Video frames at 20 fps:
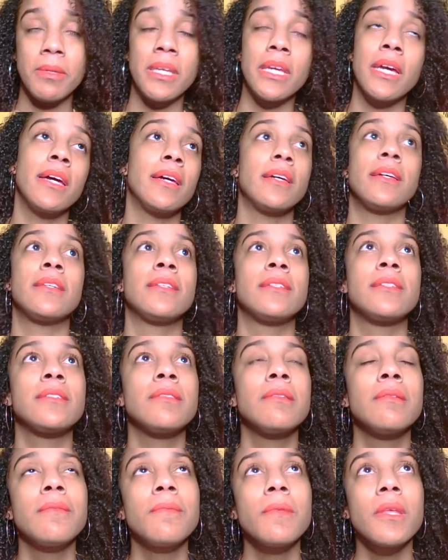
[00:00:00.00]

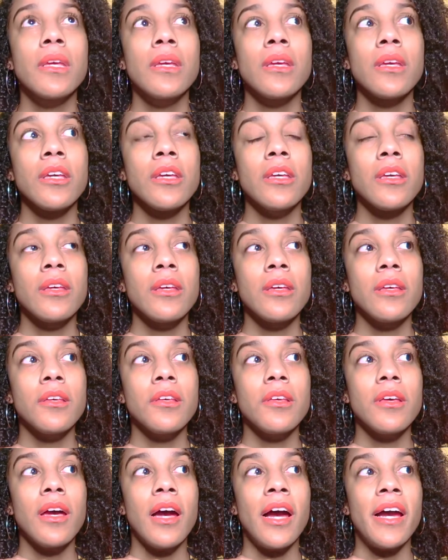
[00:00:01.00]
because
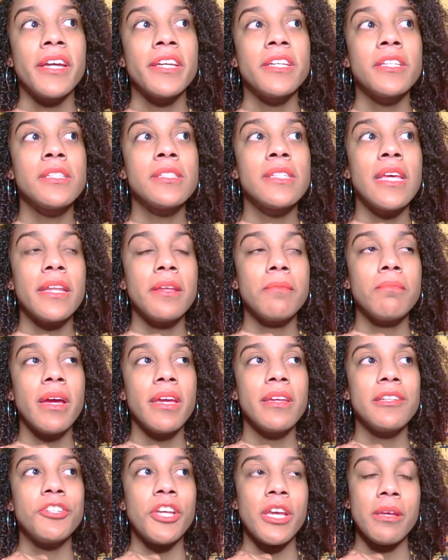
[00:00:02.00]
I said in
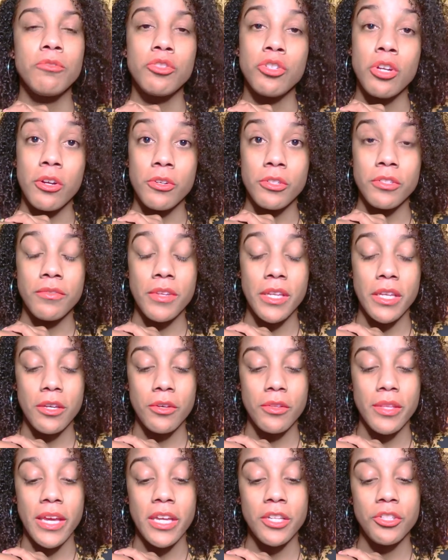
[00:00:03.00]
my James Charles
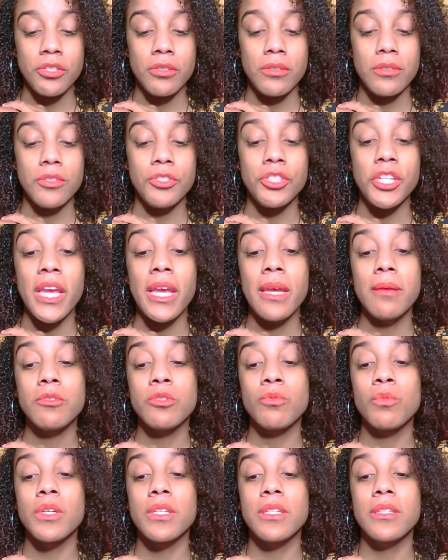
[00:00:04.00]
video that
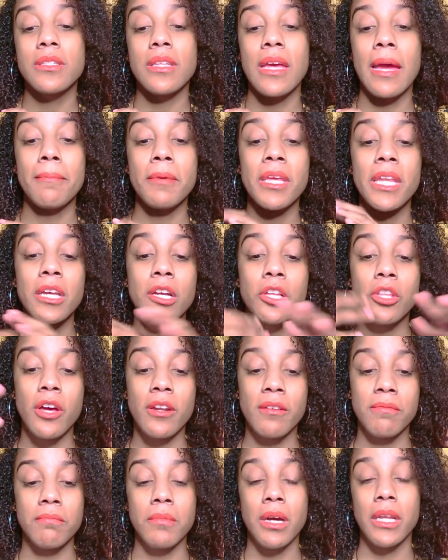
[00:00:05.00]
James was I'm getting a
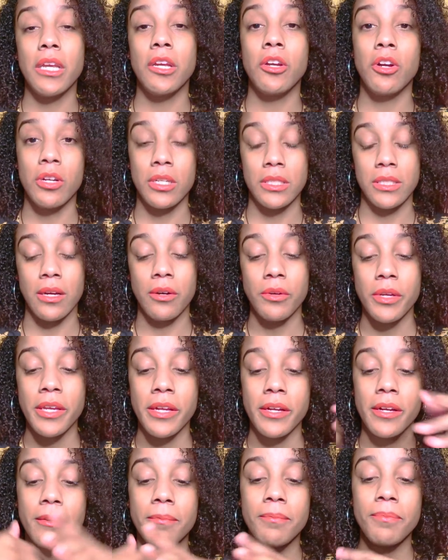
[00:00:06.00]
lot of money cards out
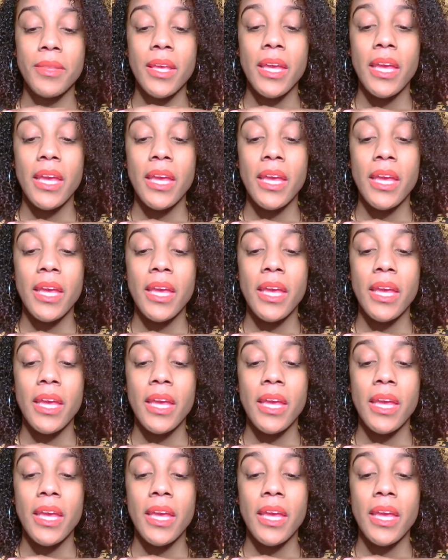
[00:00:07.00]
here